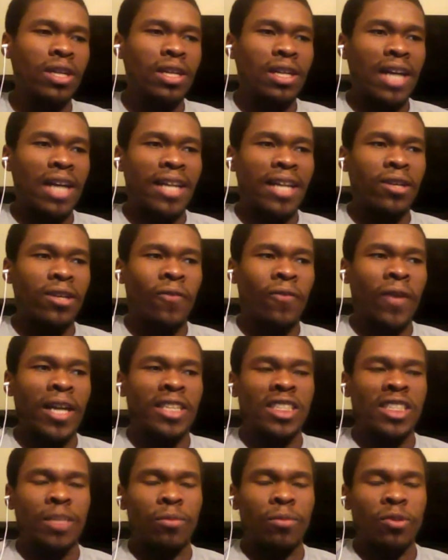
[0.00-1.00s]
identify
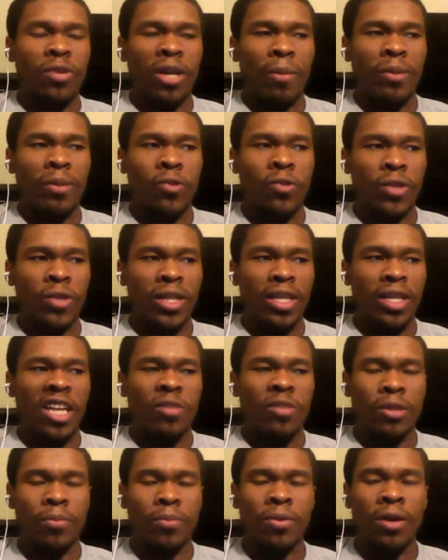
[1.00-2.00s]
as Democrat but don't really engage
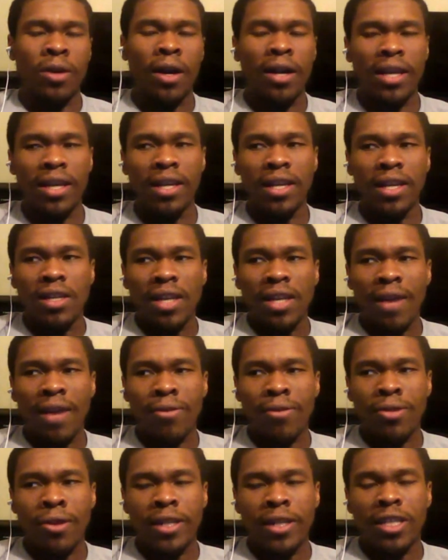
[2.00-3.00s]
with the party, have
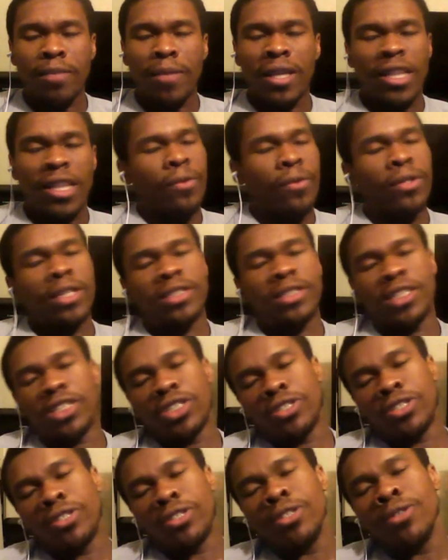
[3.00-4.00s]
started to make that
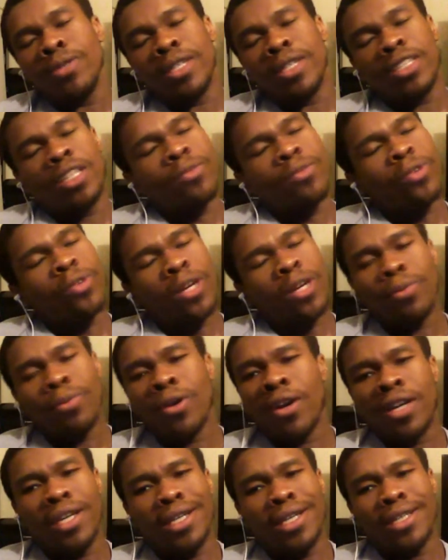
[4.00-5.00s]
realization too, that Democratic
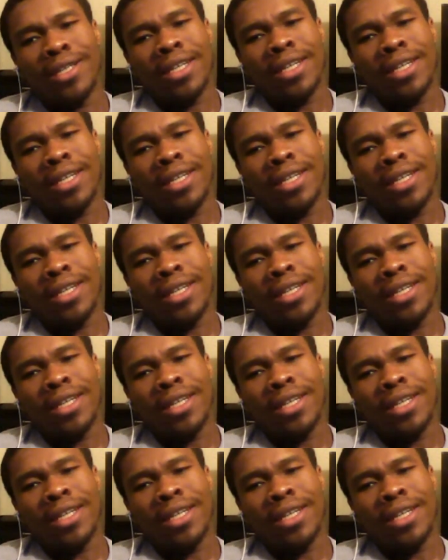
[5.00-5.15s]
Party